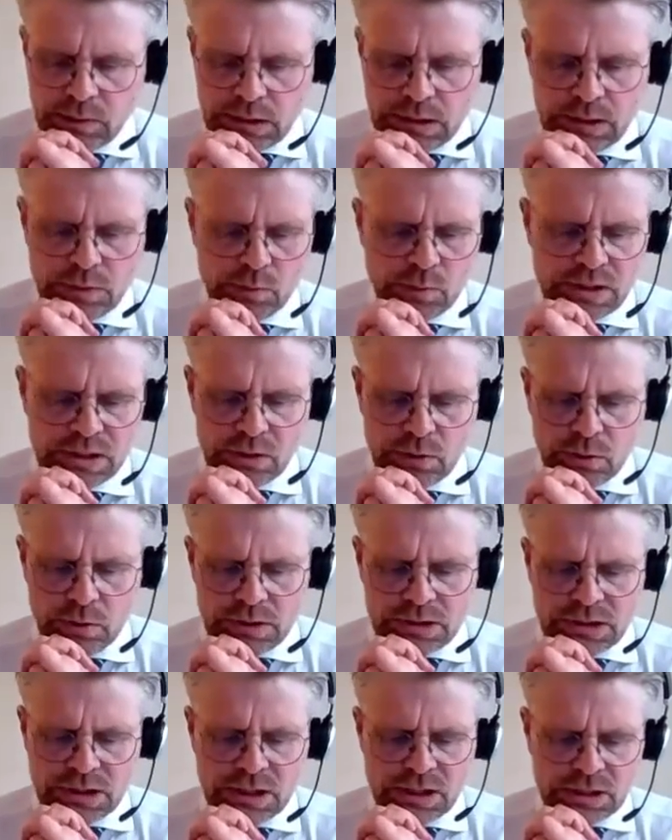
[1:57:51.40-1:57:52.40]
with
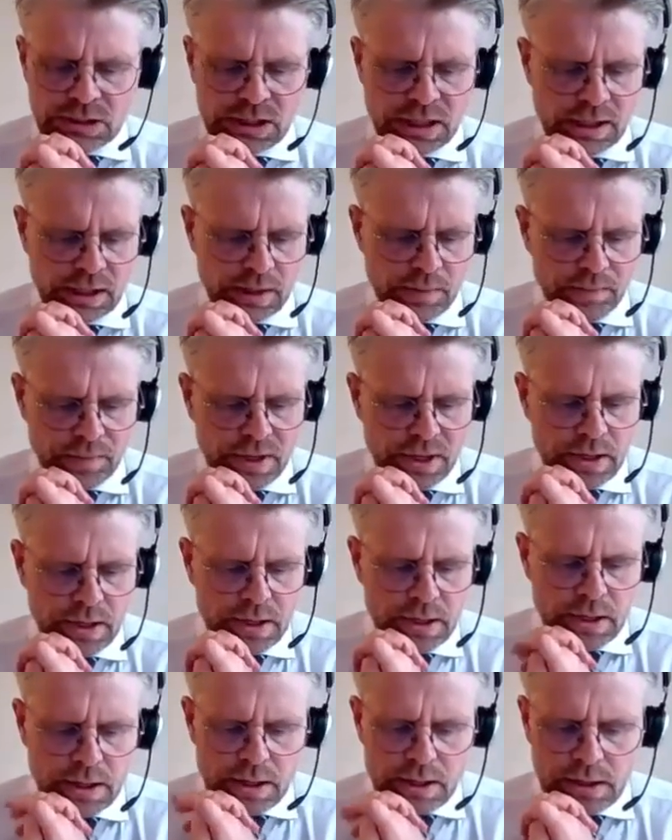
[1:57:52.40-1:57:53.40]
OHCSR
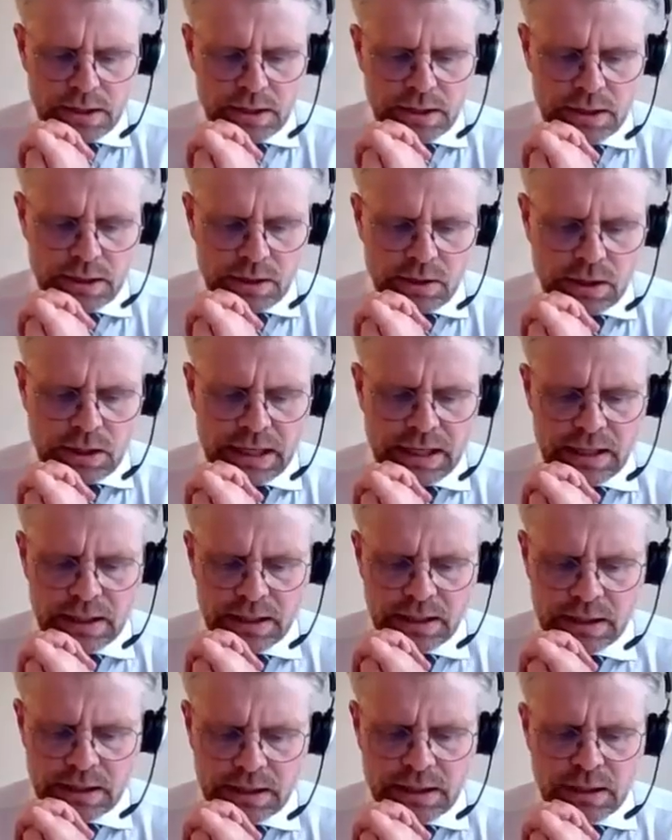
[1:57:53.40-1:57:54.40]

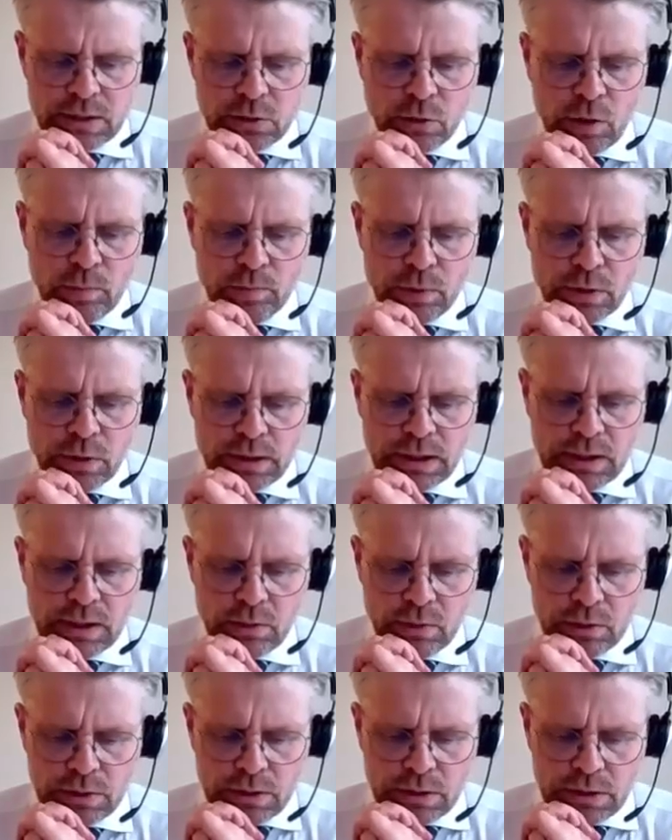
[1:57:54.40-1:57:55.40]
and doubled
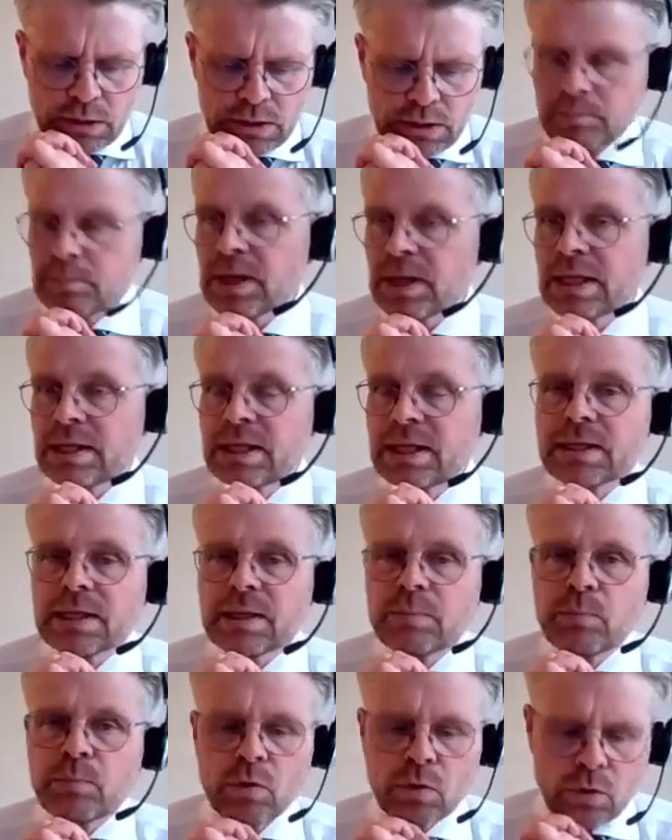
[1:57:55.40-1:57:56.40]
our
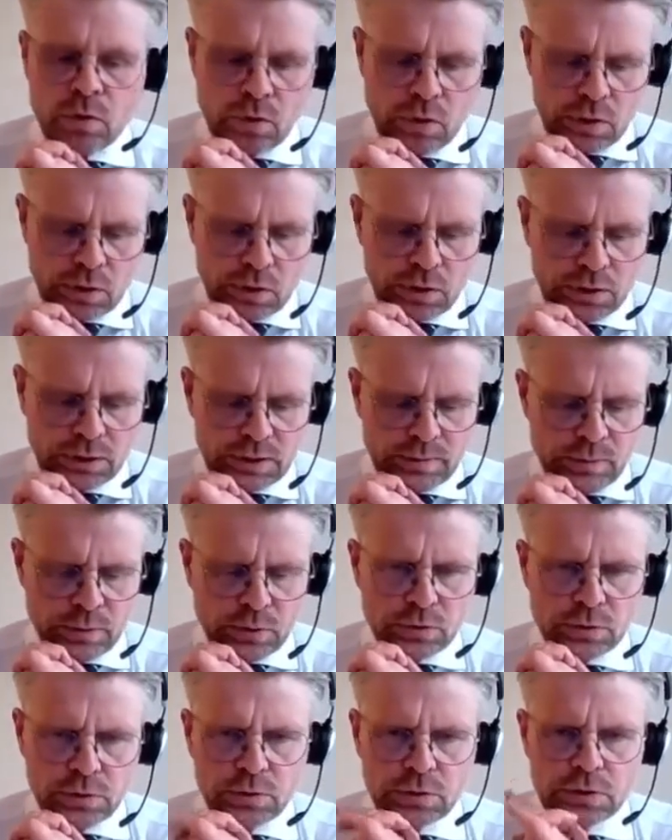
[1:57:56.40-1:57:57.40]
predictable core
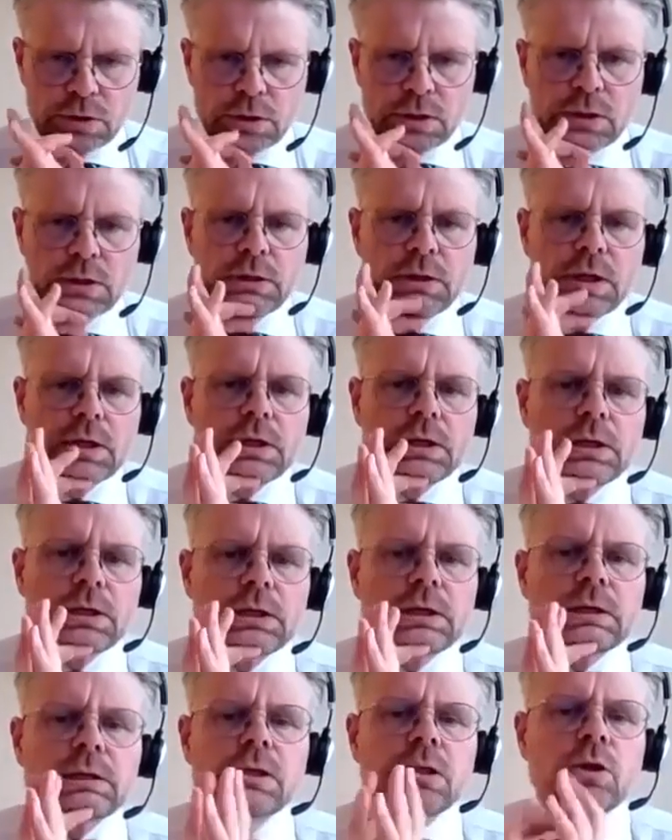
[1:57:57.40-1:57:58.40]
contributions.
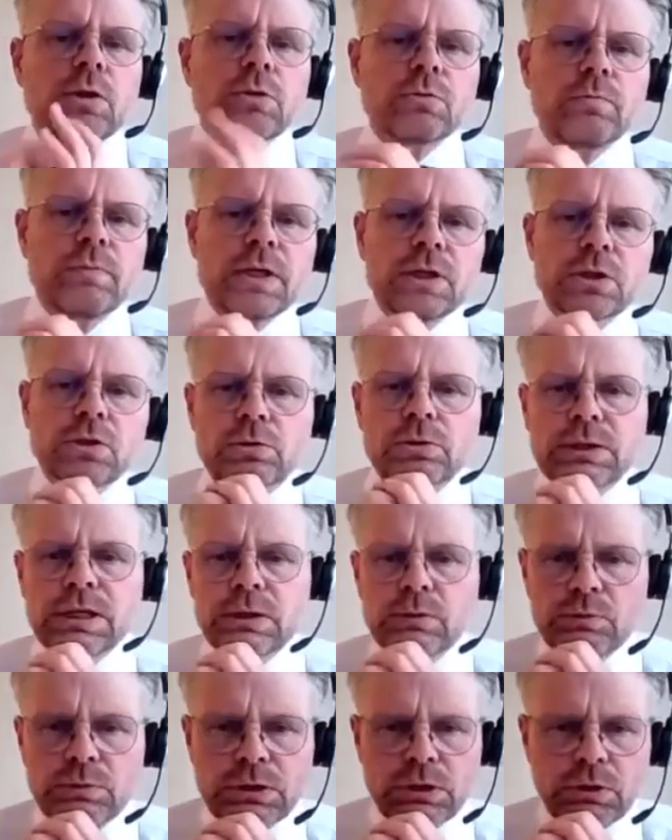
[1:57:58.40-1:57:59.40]
And not to mention
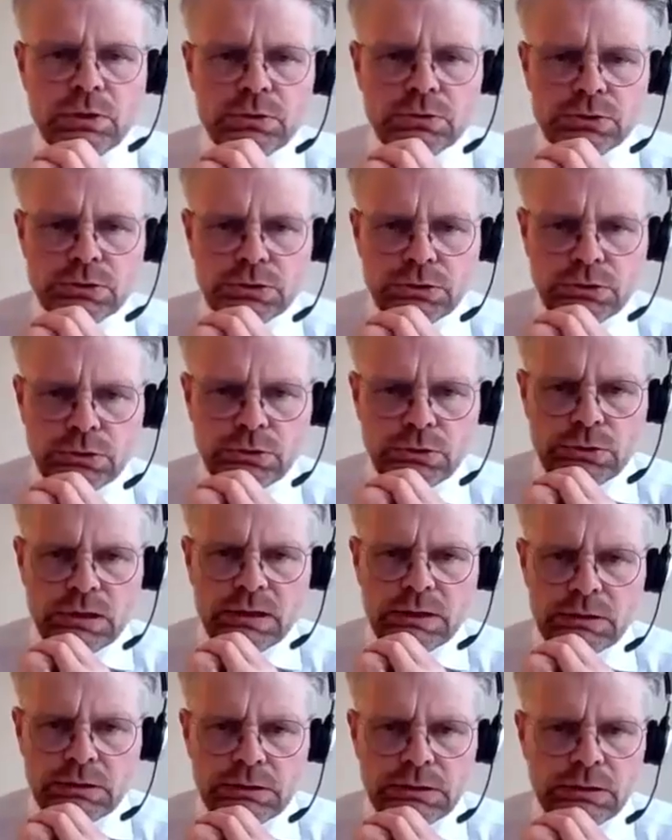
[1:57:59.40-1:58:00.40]
that we also
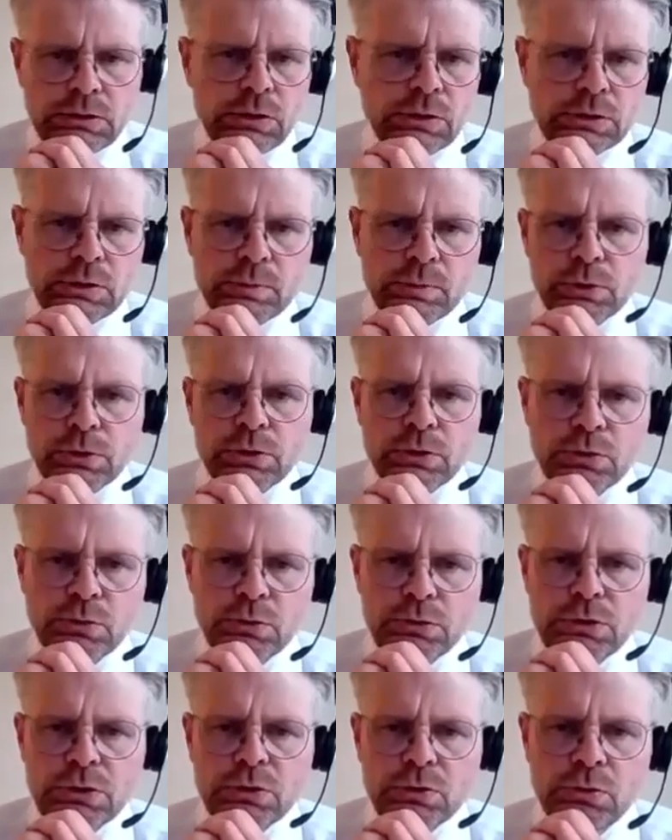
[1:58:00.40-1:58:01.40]
are contributing to
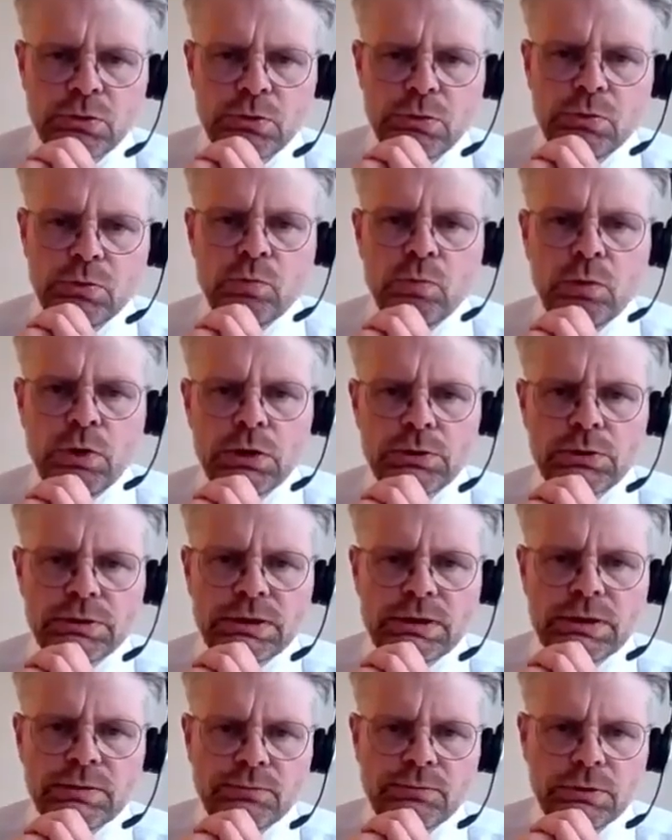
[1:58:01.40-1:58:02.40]
the two
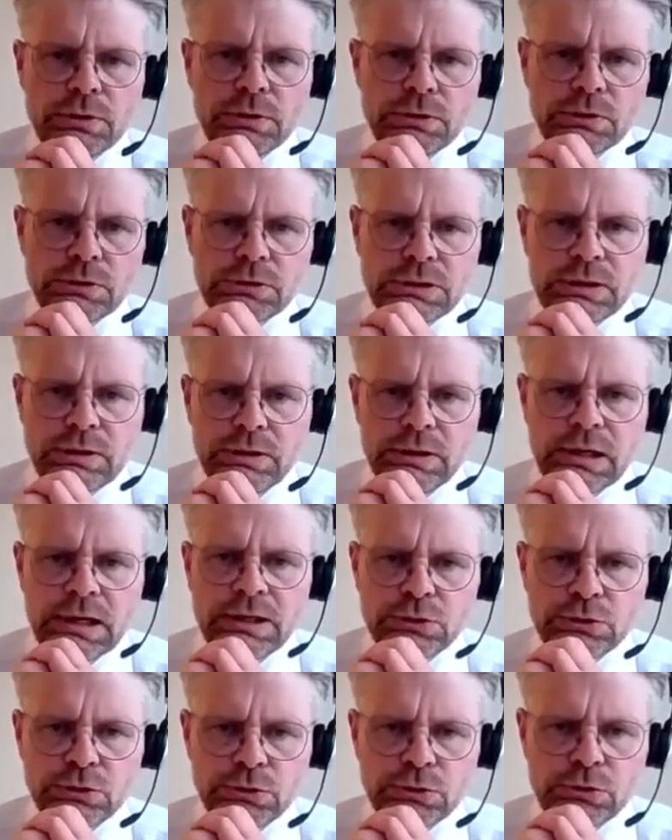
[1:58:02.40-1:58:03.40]
voluntary funds in
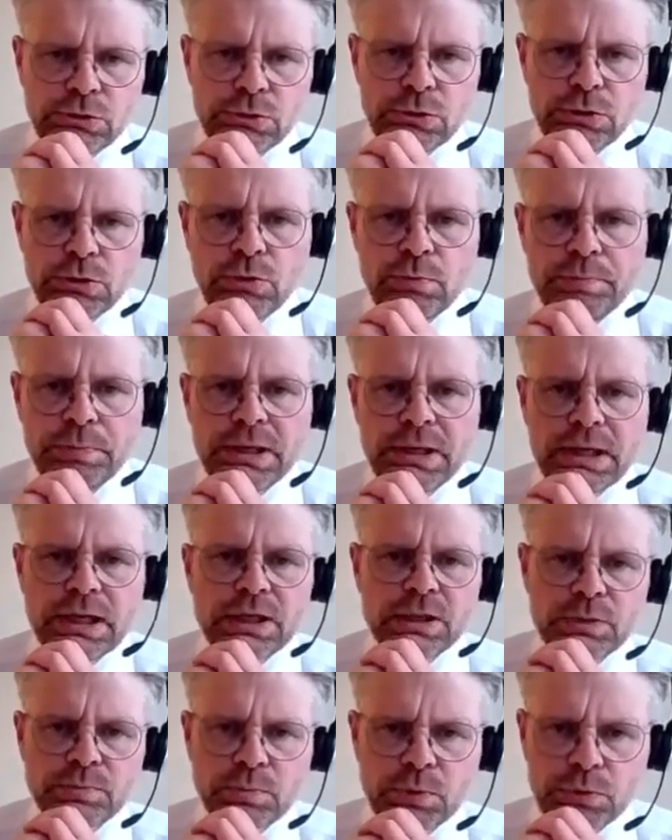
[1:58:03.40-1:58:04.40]
relation to the
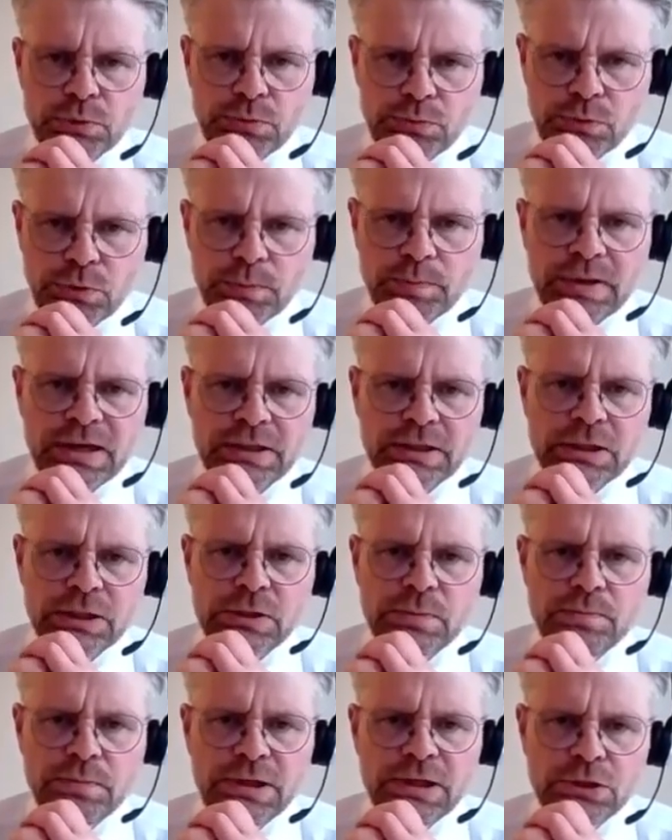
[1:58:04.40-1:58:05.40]
UPRs, both for
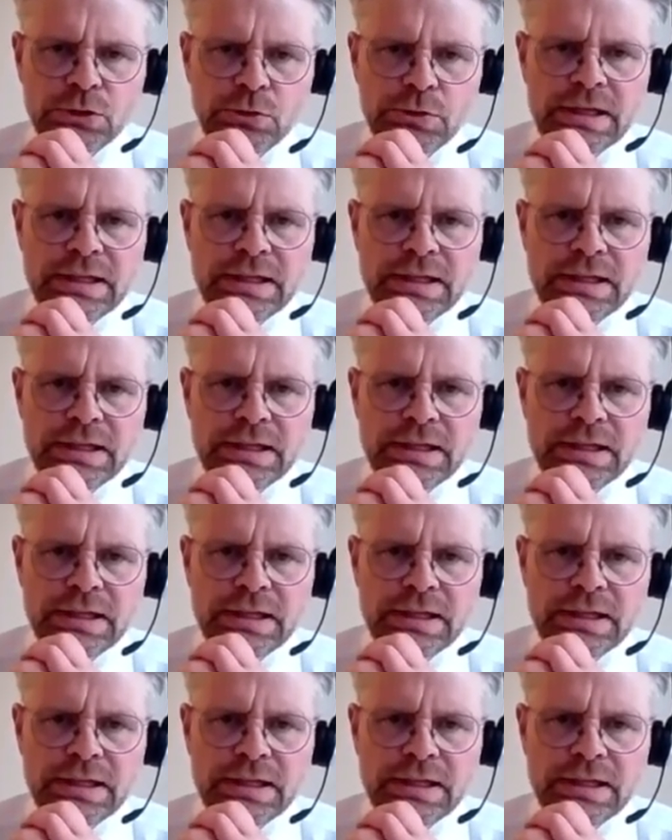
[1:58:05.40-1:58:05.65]
participation and